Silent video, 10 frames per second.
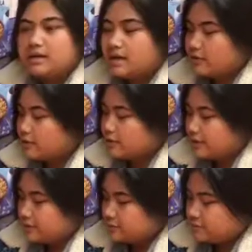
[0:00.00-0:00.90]
Another
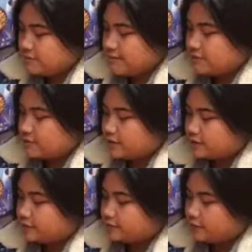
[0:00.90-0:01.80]
thing to point out
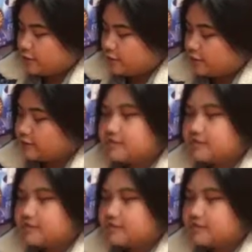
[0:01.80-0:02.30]
is for